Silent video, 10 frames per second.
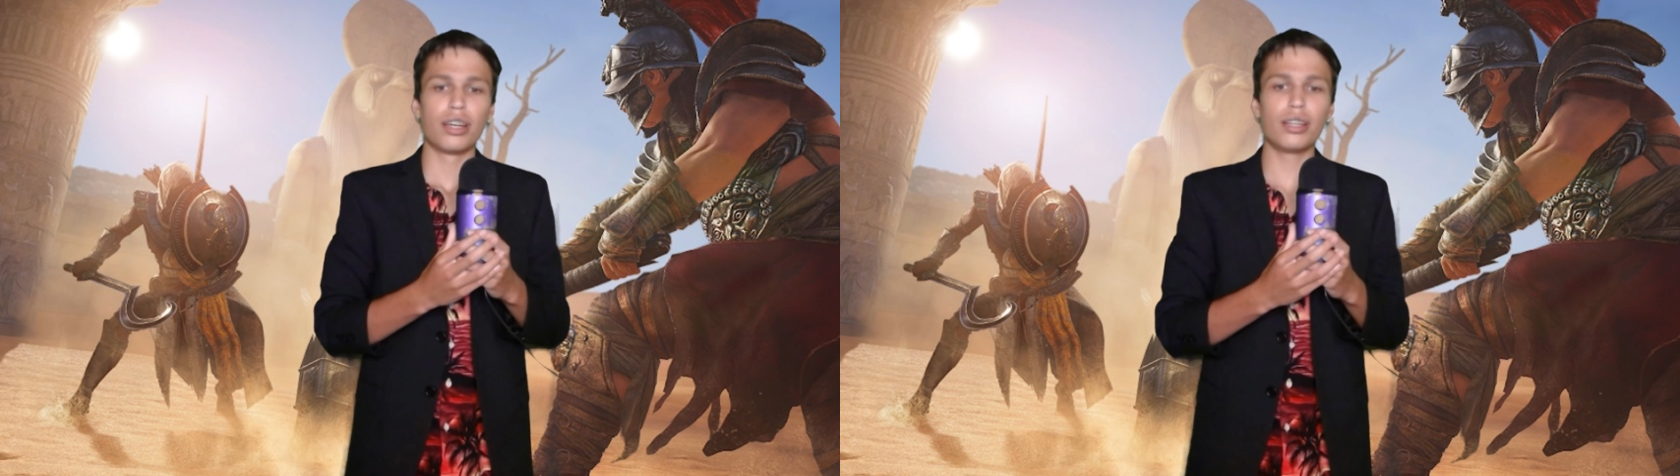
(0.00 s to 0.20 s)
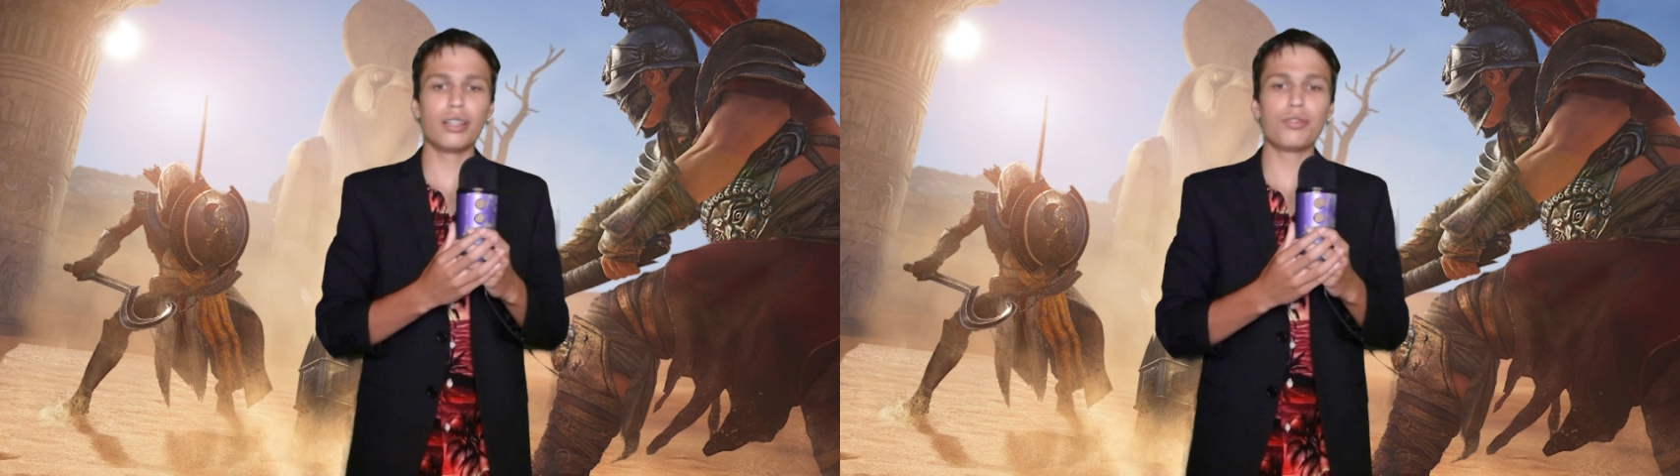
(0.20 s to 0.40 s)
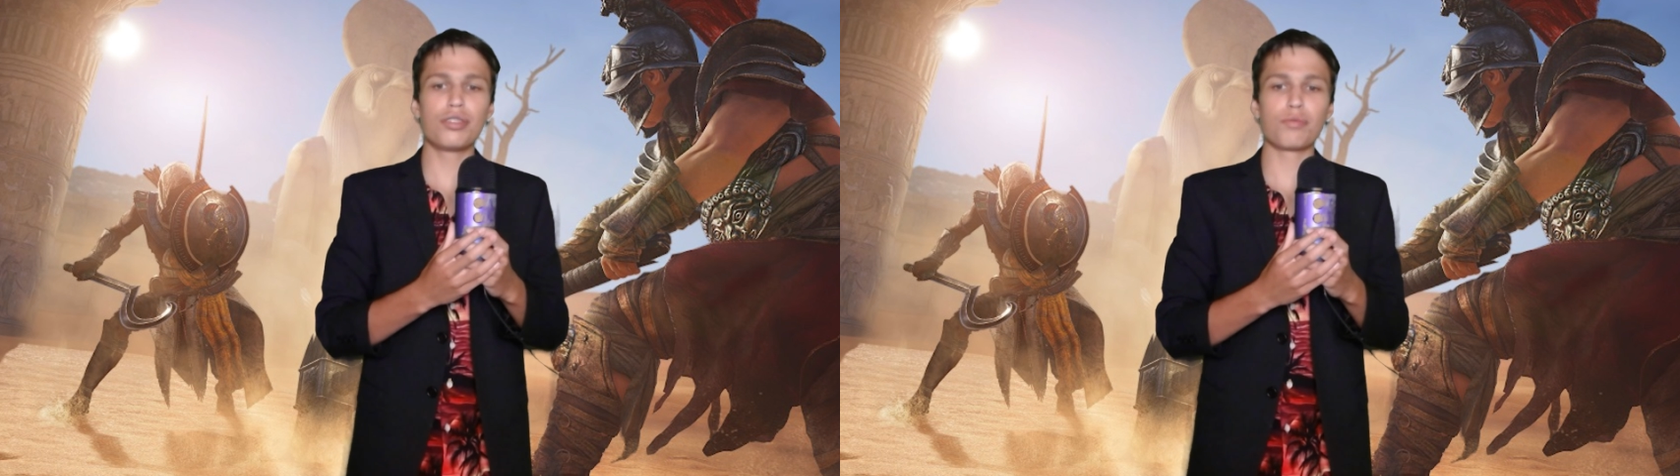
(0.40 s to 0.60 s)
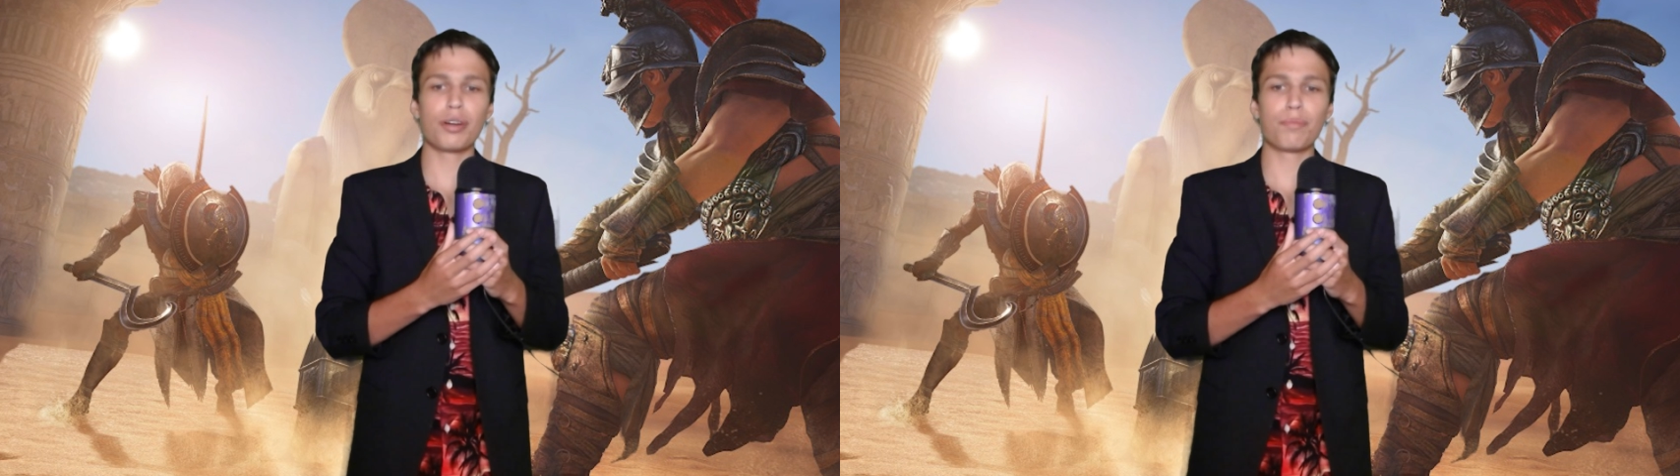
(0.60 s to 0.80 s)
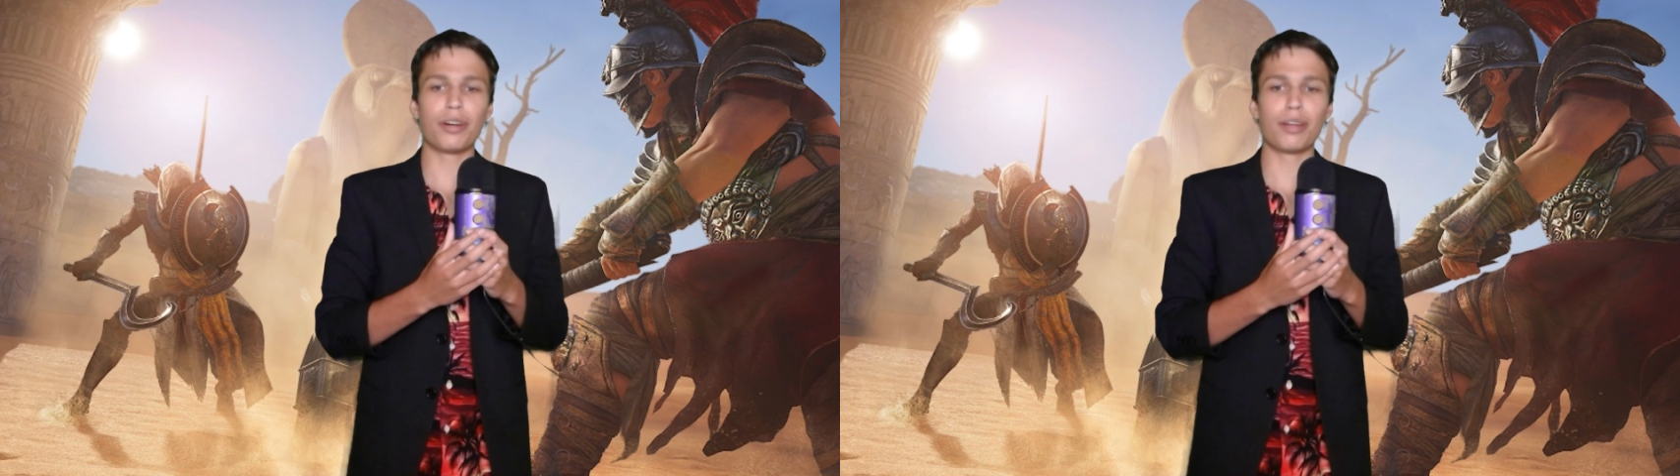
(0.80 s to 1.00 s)
It loses
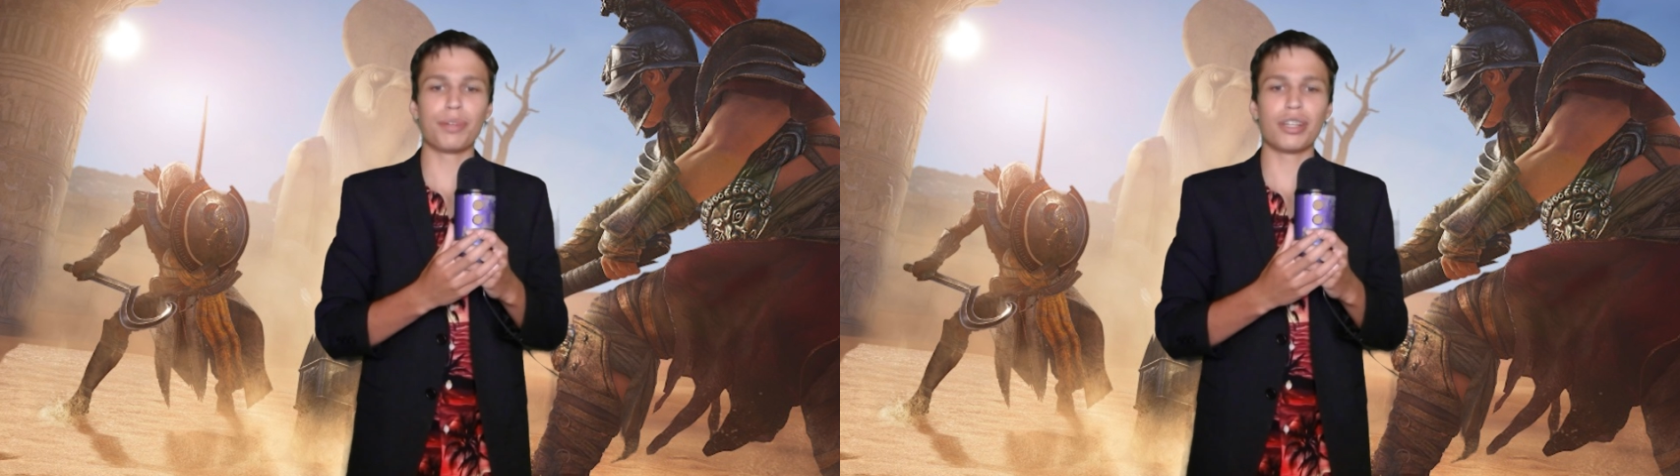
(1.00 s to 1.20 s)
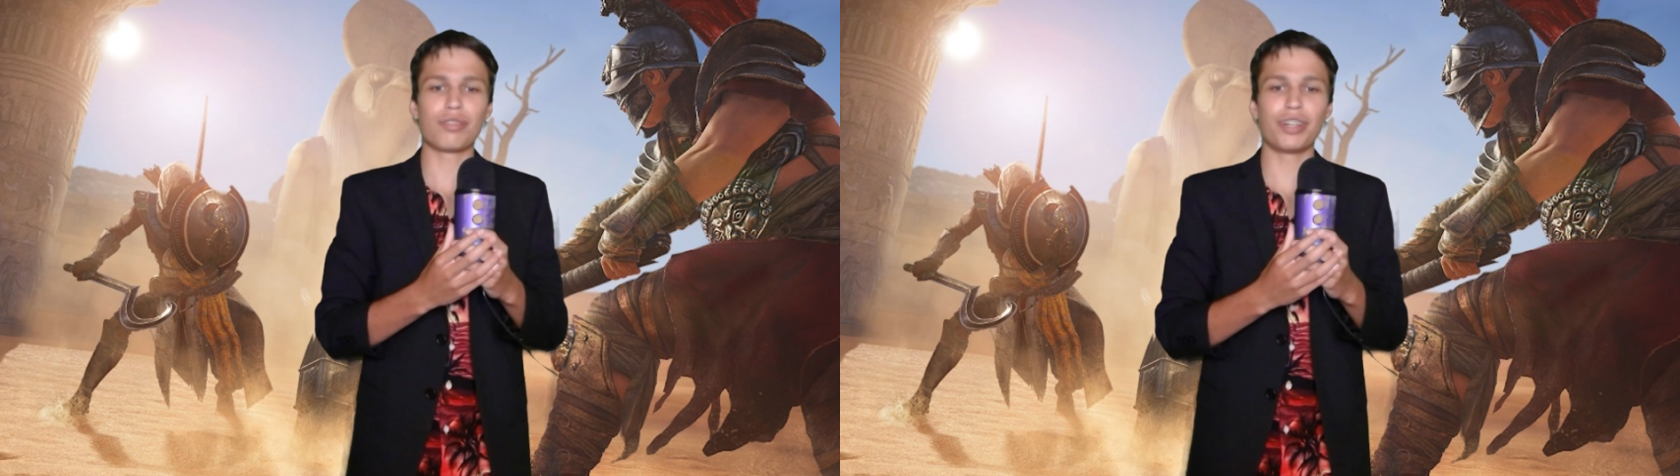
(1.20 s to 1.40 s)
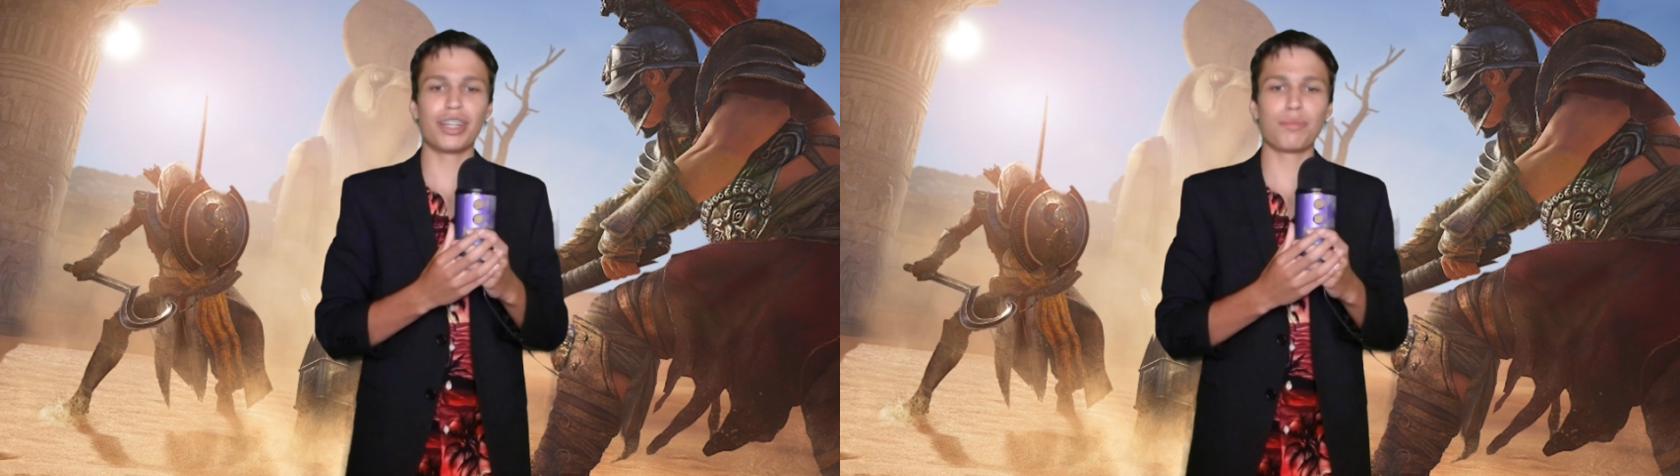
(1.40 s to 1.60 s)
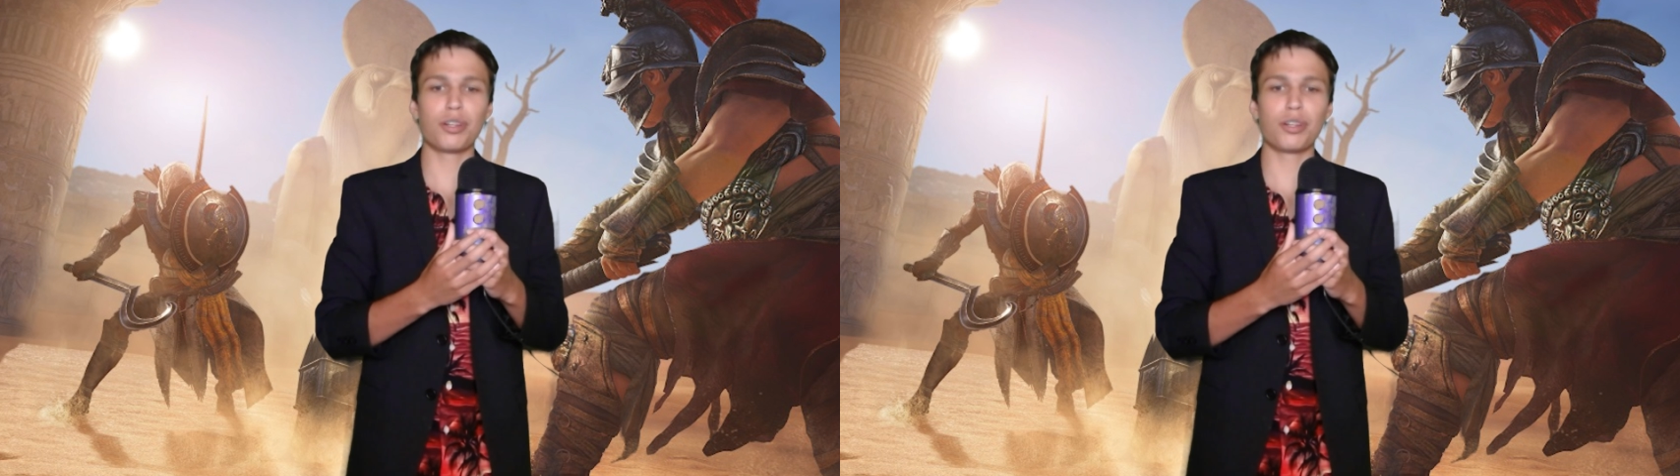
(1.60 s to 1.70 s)
1 point because fighting